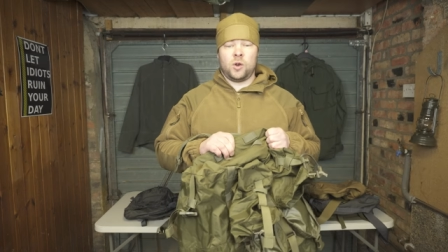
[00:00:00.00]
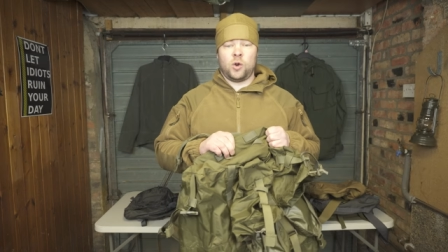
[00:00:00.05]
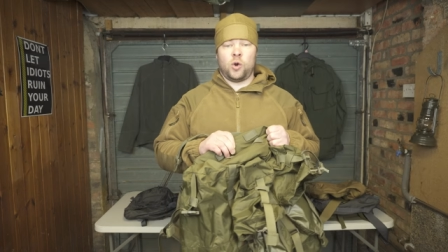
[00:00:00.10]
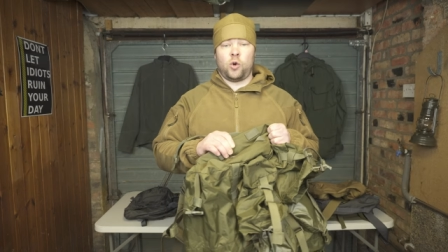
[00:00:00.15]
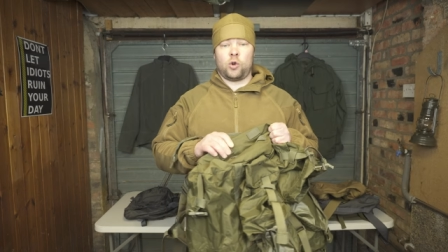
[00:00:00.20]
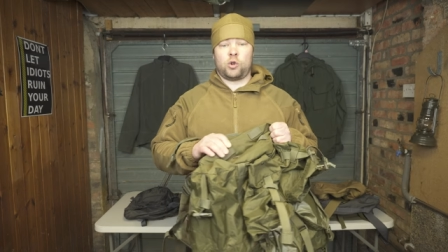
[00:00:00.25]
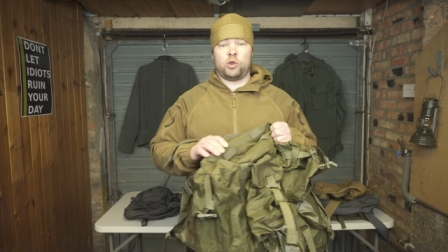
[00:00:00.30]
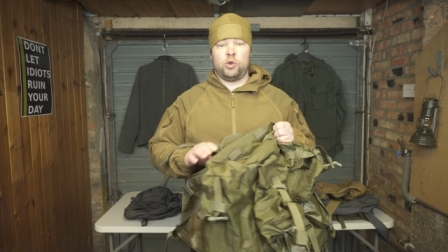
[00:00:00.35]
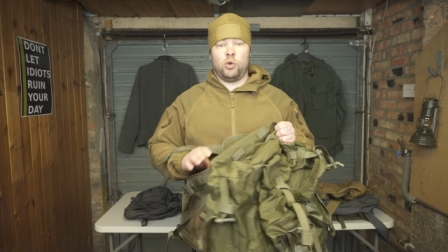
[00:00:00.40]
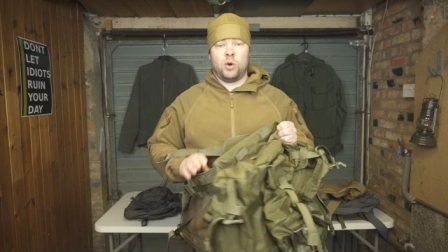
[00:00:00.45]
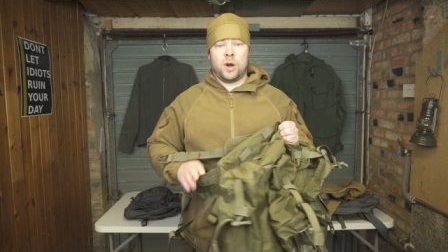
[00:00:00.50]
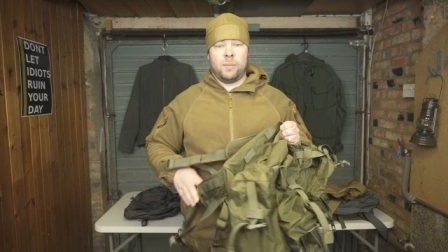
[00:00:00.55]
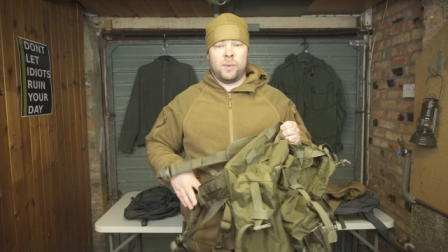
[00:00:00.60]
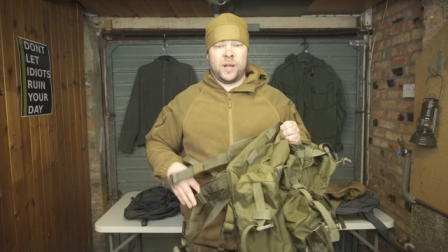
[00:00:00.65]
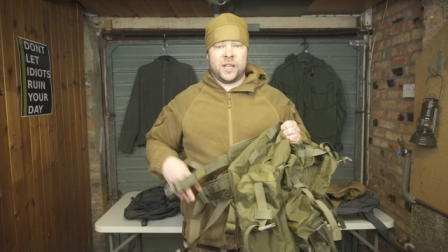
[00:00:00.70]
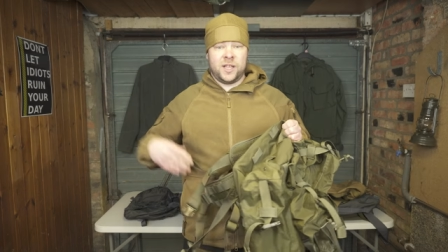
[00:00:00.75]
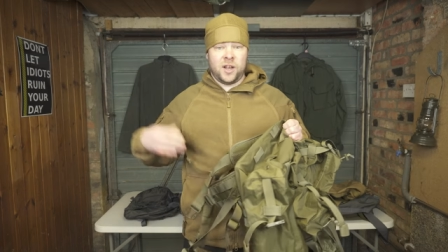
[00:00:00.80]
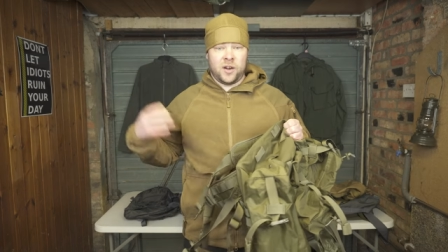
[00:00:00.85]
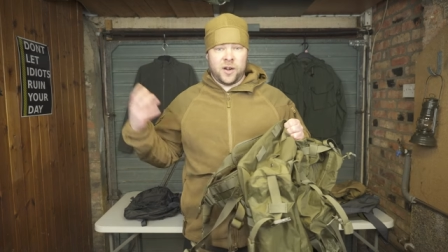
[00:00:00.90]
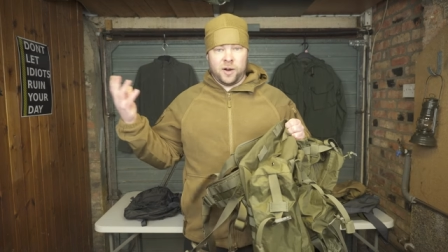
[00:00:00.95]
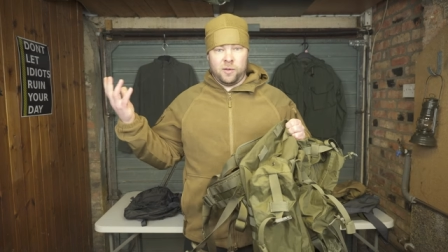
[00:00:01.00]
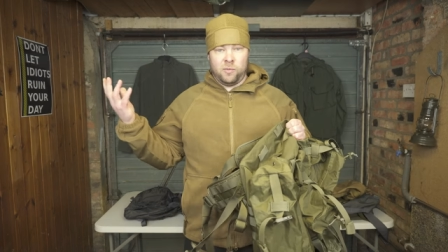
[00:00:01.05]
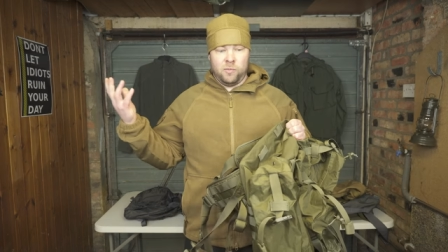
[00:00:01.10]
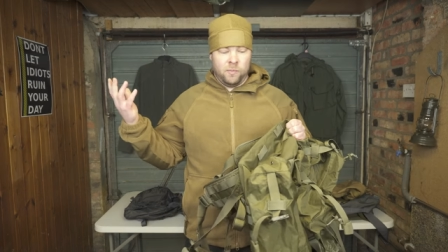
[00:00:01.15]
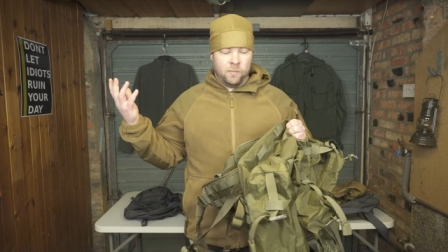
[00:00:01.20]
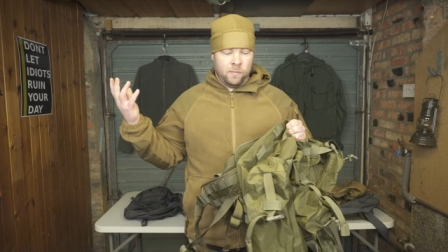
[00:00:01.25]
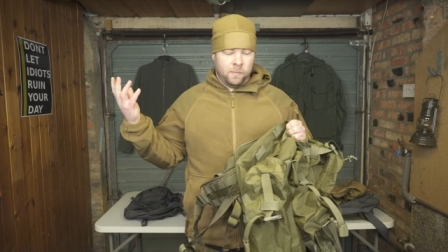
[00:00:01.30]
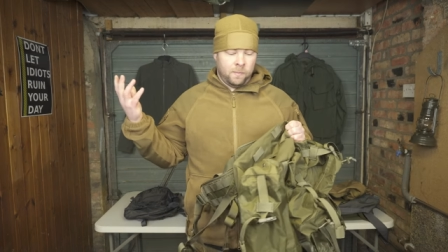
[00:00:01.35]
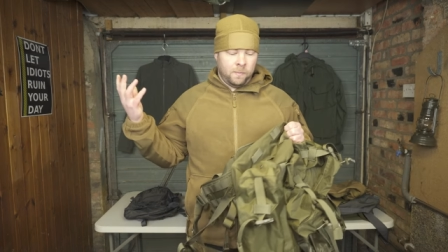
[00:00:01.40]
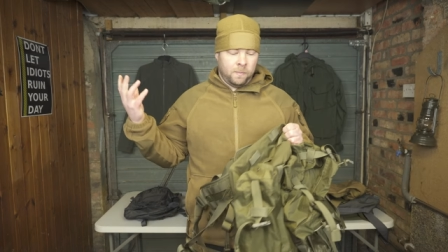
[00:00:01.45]
Cordura material.
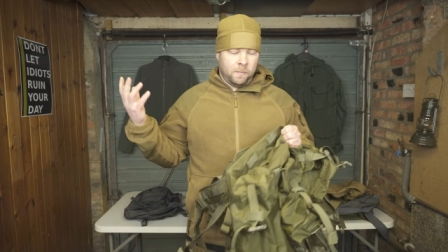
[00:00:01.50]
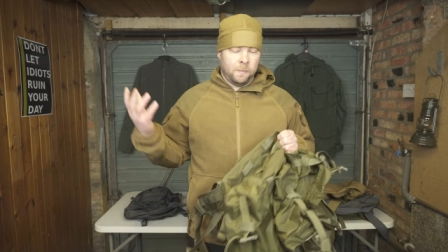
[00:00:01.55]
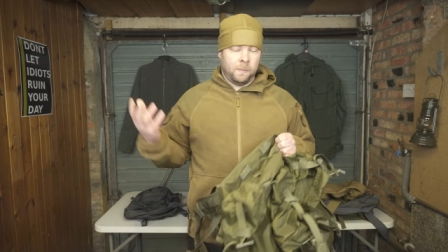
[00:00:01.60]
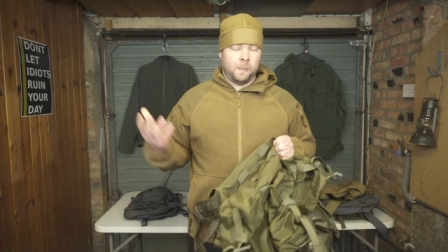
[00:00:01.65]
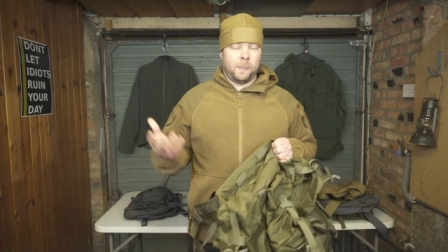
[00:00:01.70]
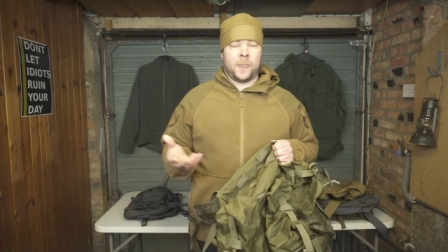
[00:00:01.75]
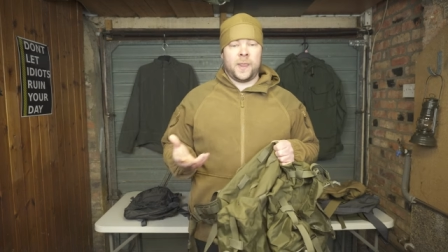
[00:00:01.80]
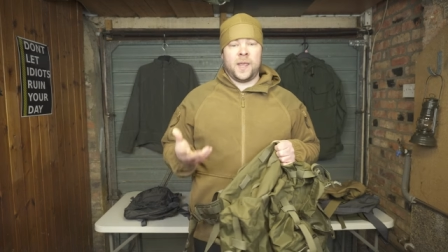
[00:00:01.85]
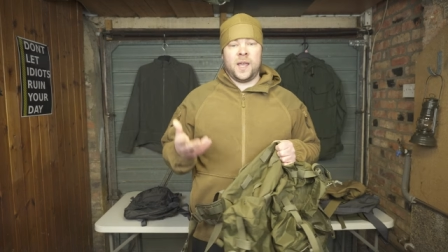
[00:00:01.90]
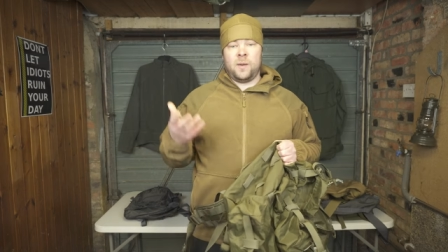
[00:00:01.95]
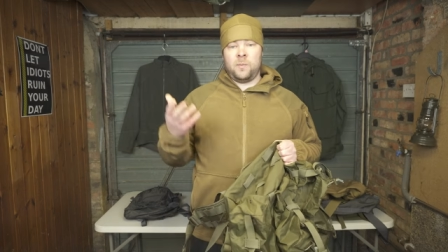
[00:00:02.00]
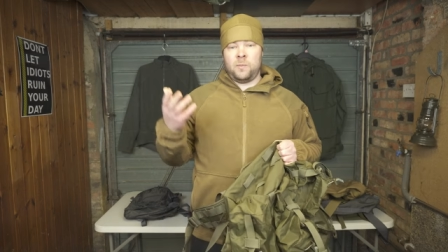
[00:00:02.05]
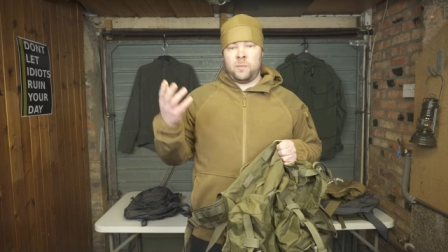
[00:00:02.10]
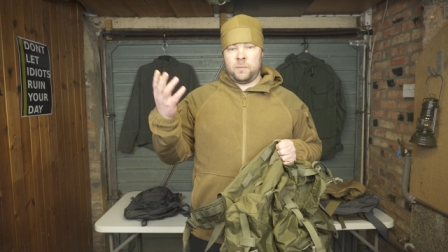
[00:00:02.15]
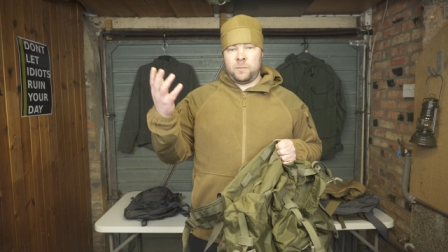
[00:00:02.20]
Yeah,